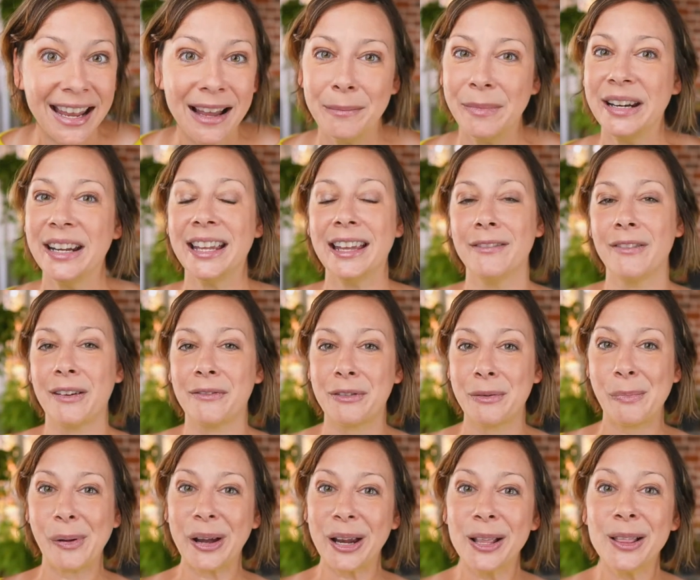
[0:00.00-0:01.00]
I'm going to give
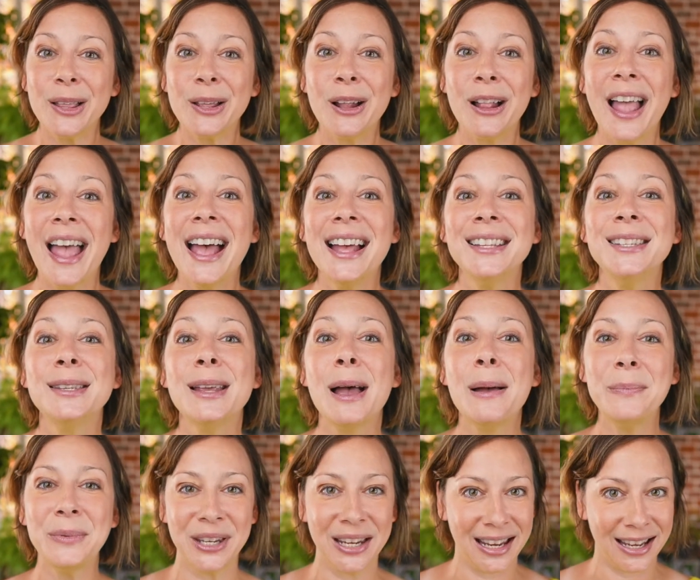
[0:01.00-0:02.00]
everybody a little heads
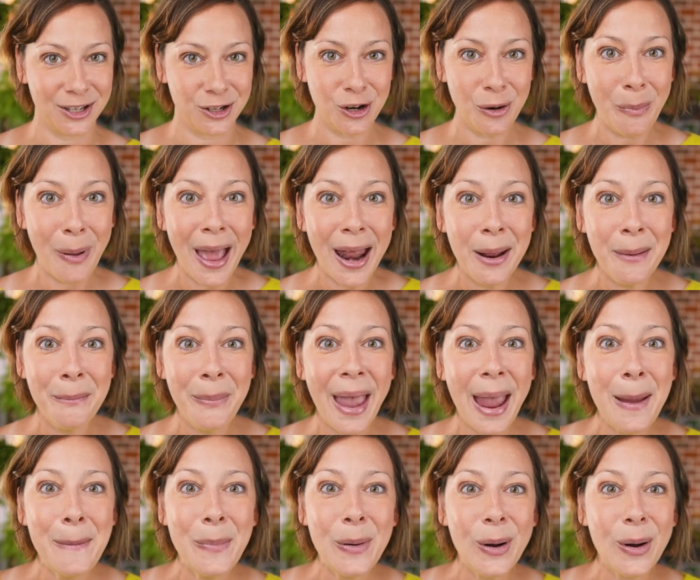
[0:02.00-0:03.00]
up to get your pen and
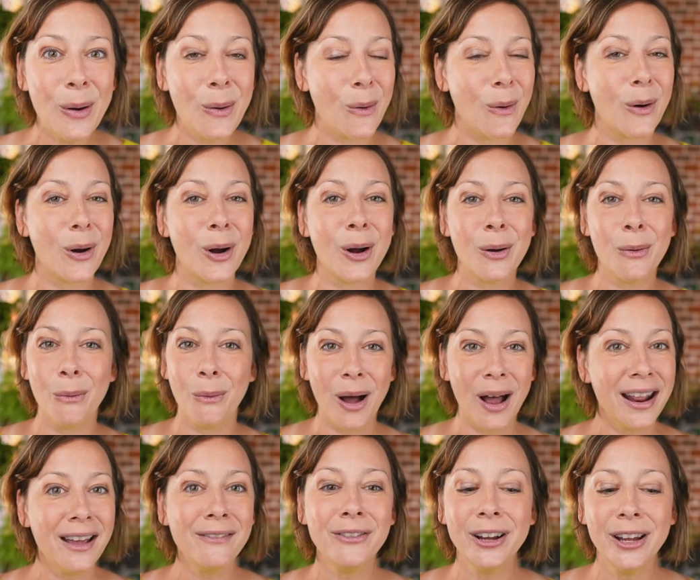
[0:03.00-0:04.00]
paper or
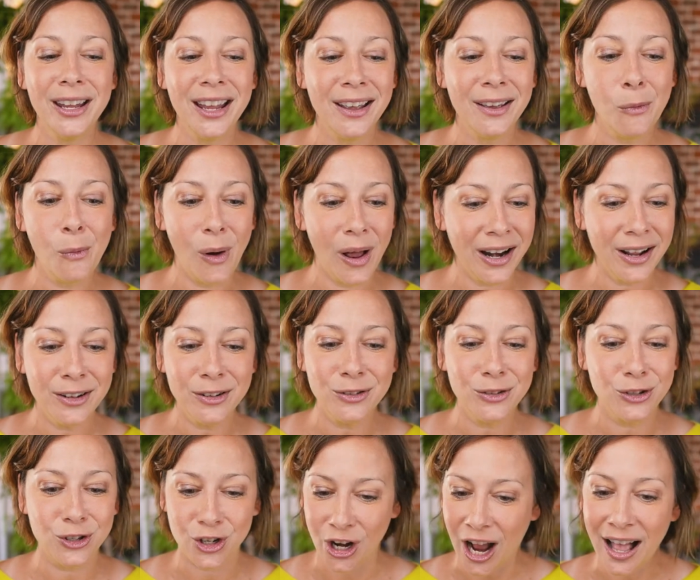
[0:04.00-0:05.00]
whatever you want to
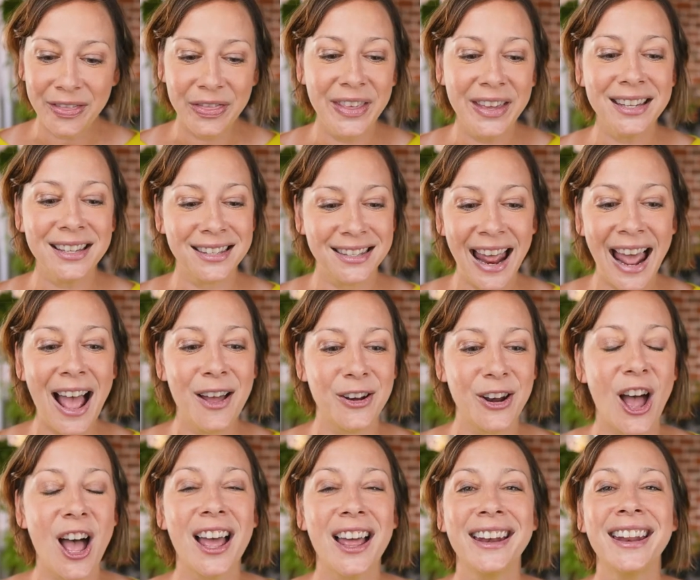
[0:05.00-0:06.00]
jot this down
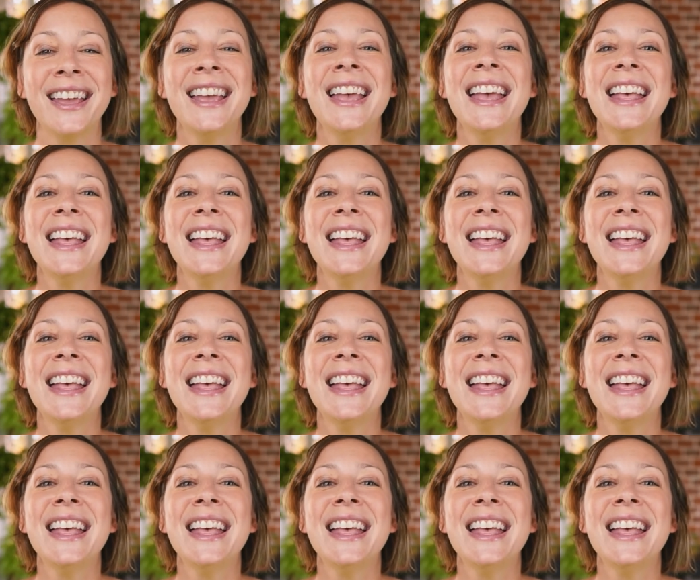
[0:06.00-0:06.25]
on.